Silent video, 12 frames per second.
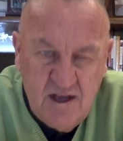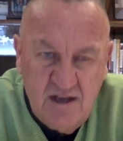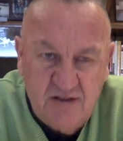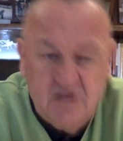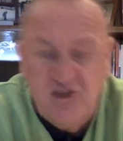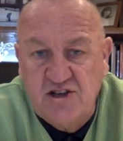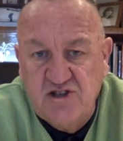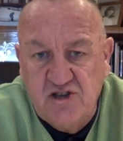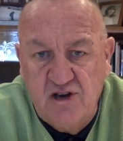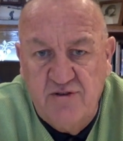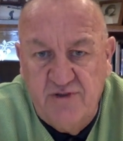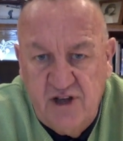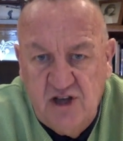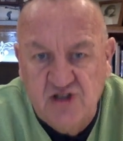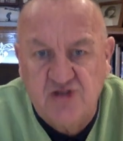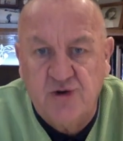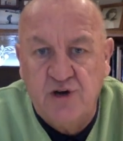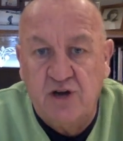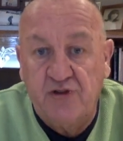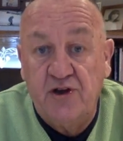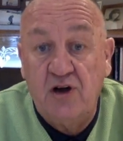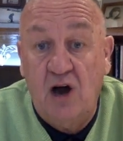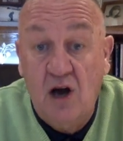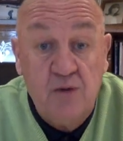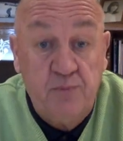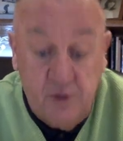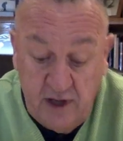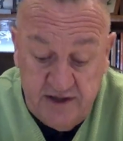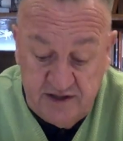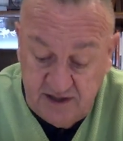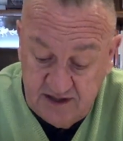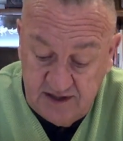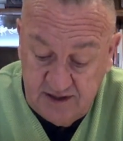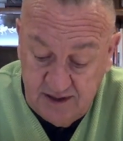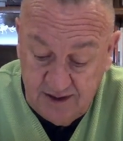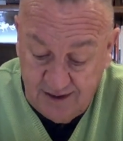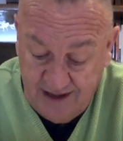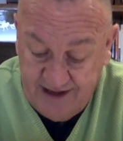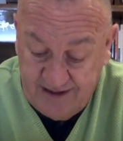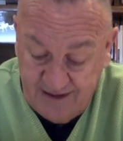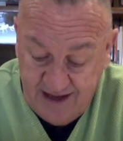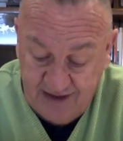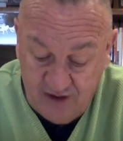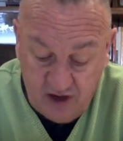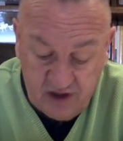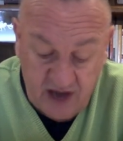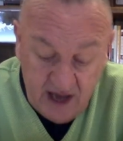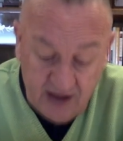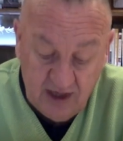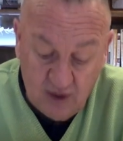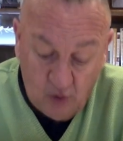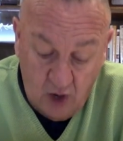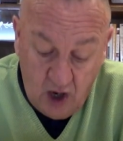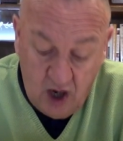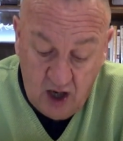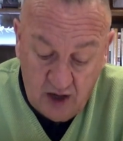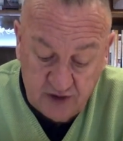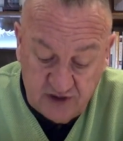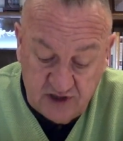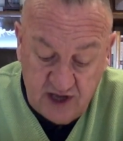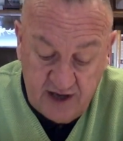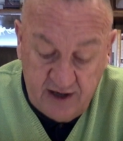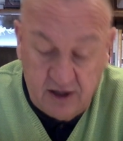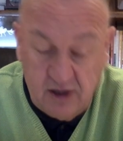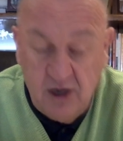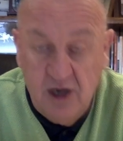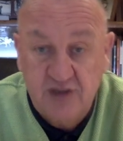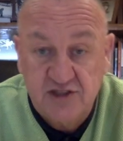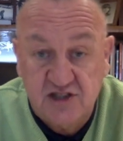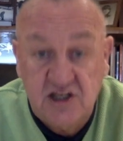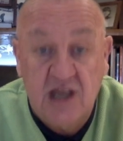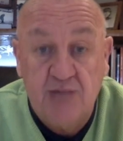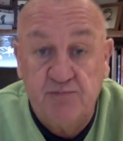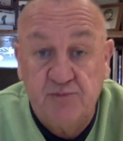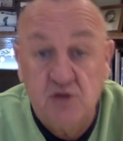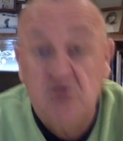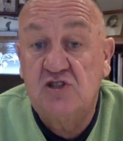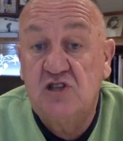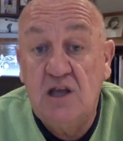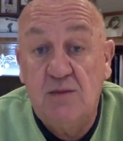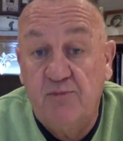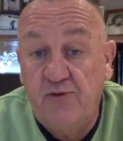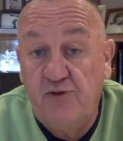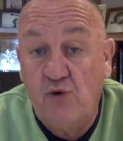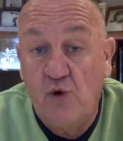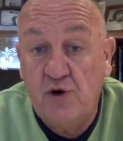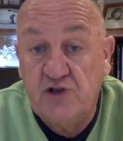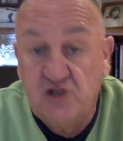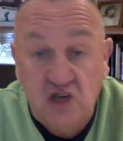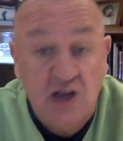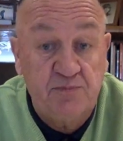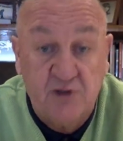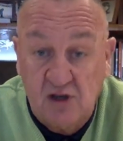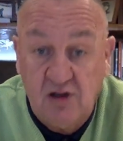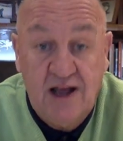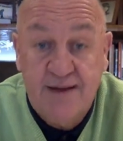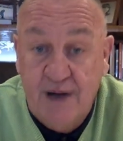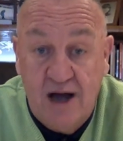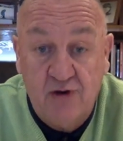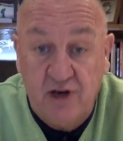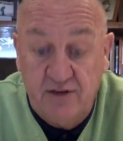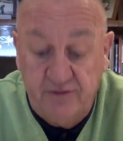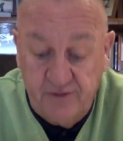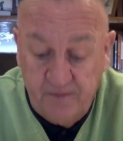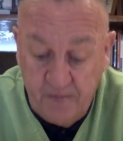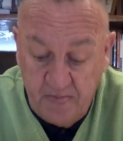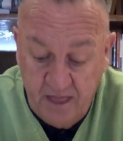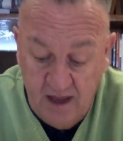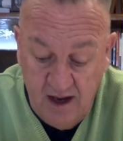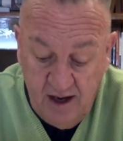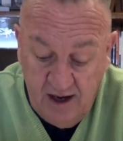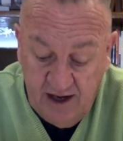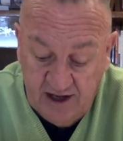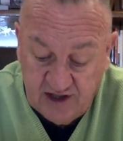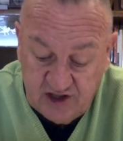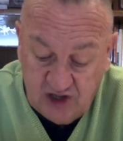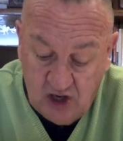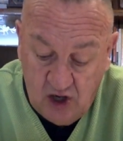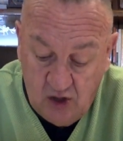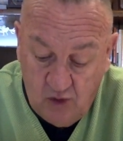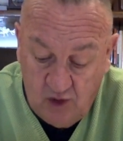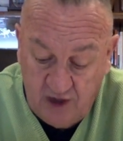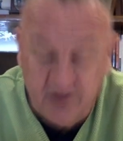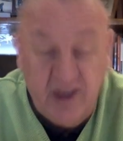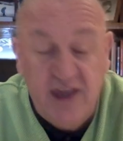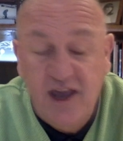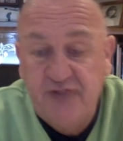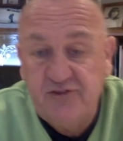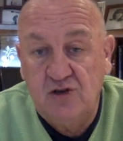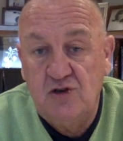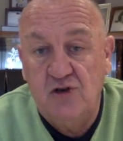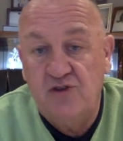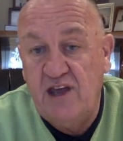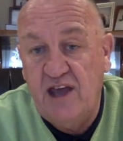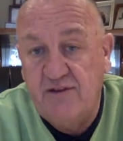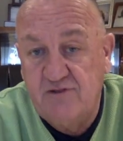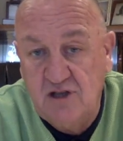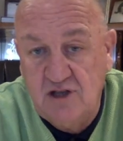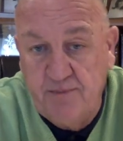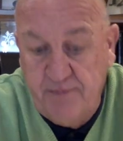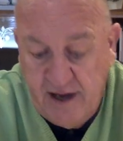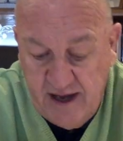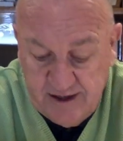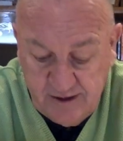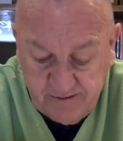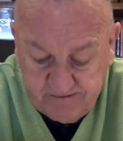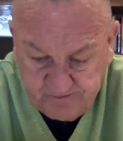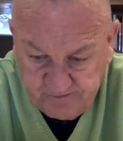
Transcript: In the desert of Israel, there are places like that. There are canyon walls that are steep, too steep for sheep to climb out of. And so, what do they have to do? They have to depend